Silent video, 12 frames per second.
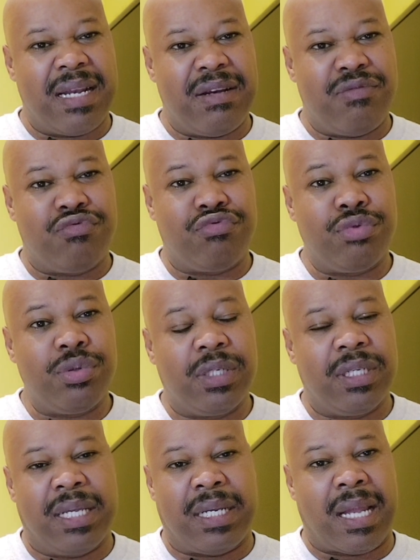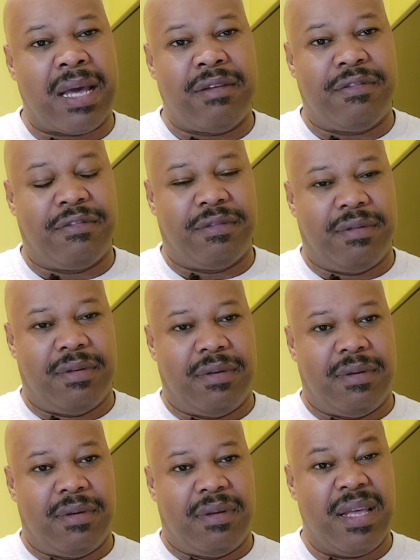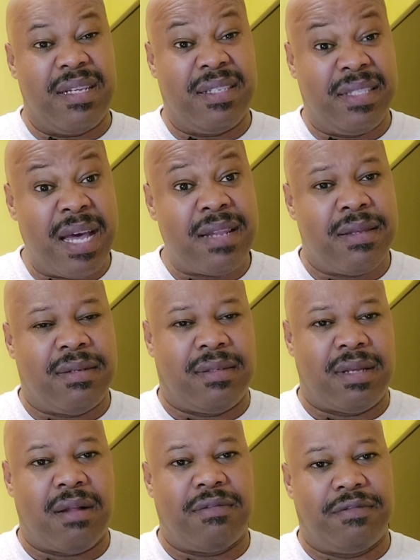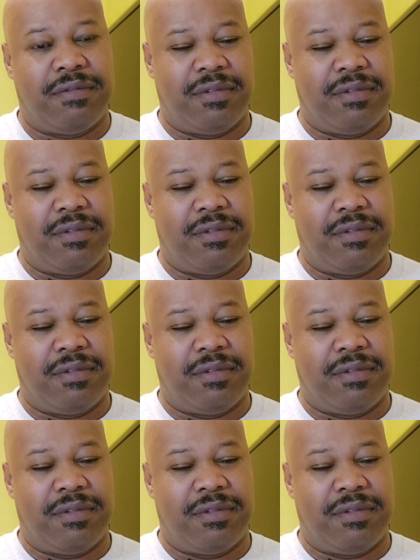rooted in life. It's death itself.